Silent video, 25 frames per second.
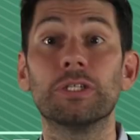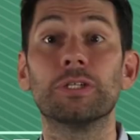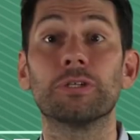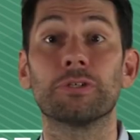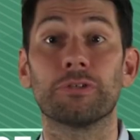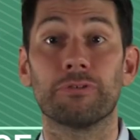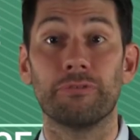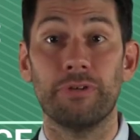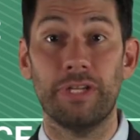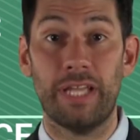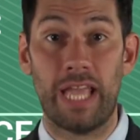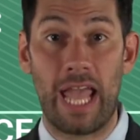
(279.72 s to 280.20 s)

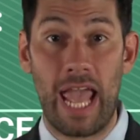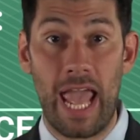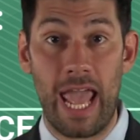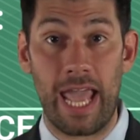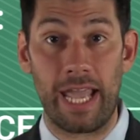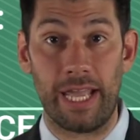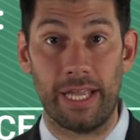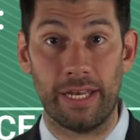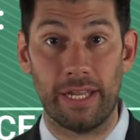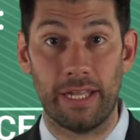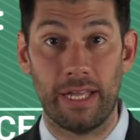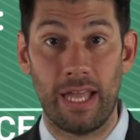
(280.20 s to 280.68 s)

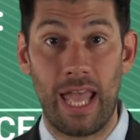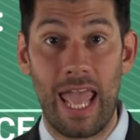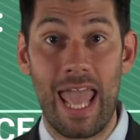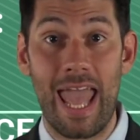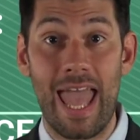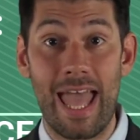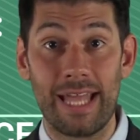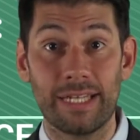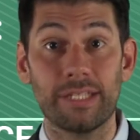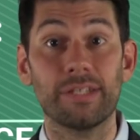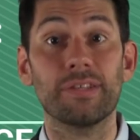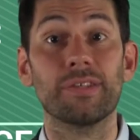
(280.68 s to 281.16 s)
create
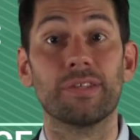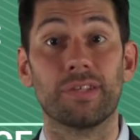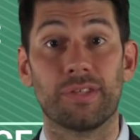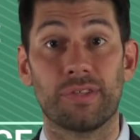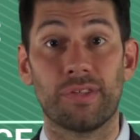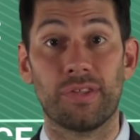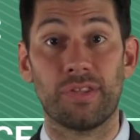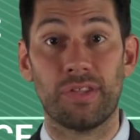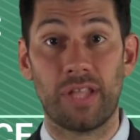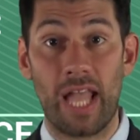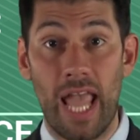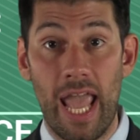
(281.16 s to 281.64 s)
and
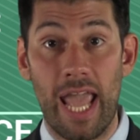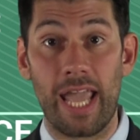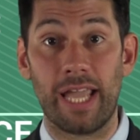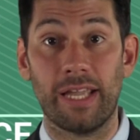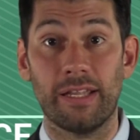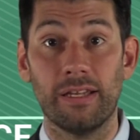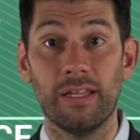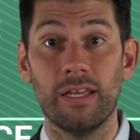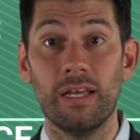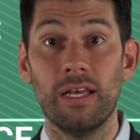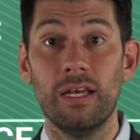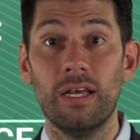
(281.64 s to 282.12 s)

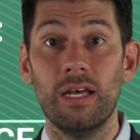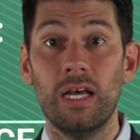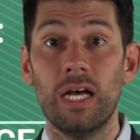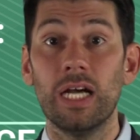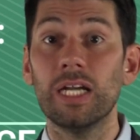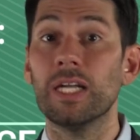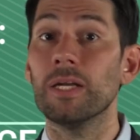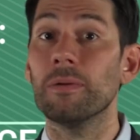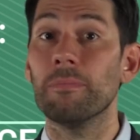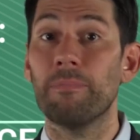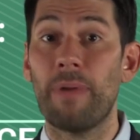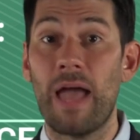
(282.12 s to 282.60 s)
sustain a
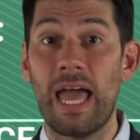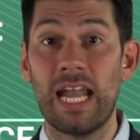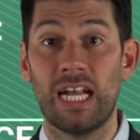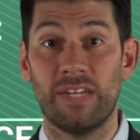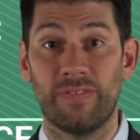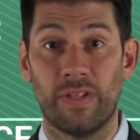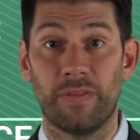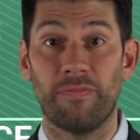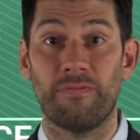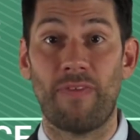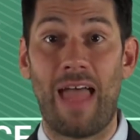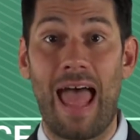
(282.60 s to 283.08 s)
competitive
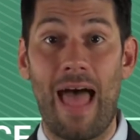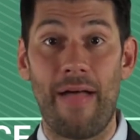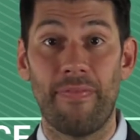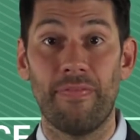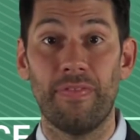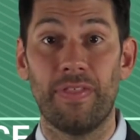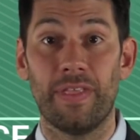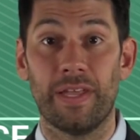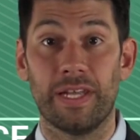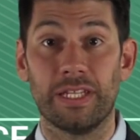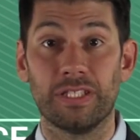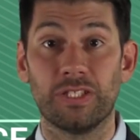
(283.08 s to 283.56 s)

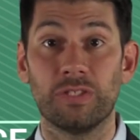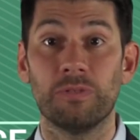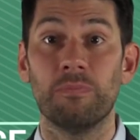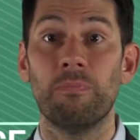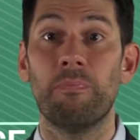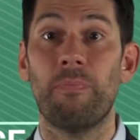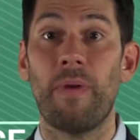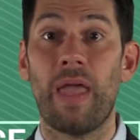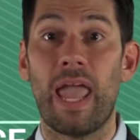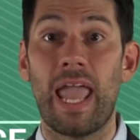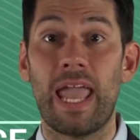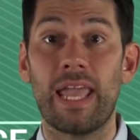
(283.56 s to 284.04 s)
advantage
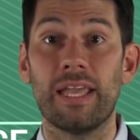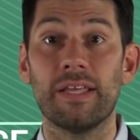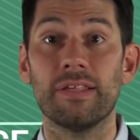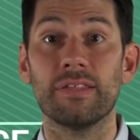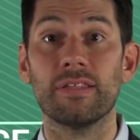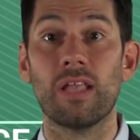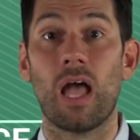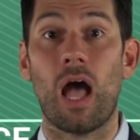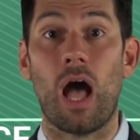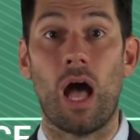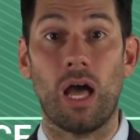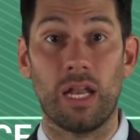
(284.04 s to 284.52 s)
based
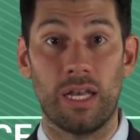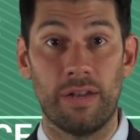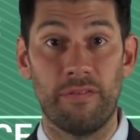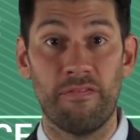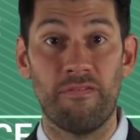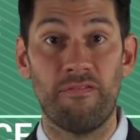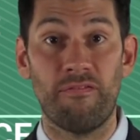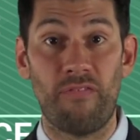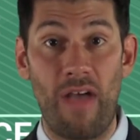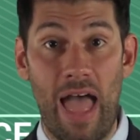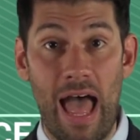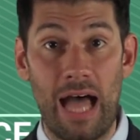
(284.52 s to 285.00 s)
on
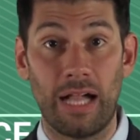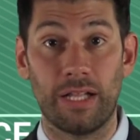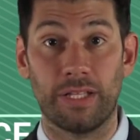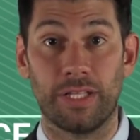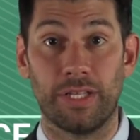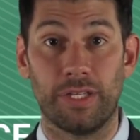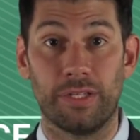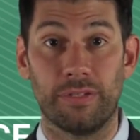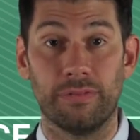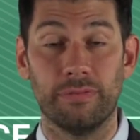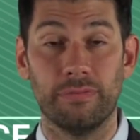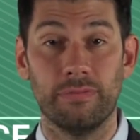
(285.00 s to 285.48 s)

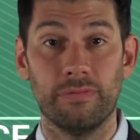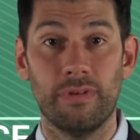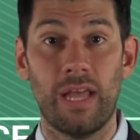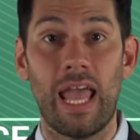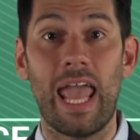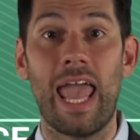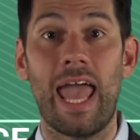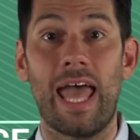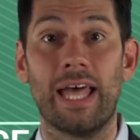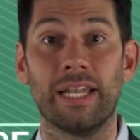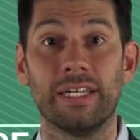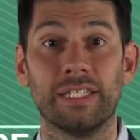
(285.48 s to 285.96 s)
value
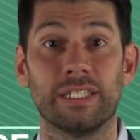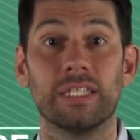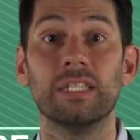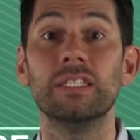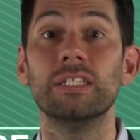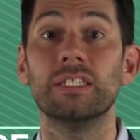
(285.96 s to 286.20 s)
and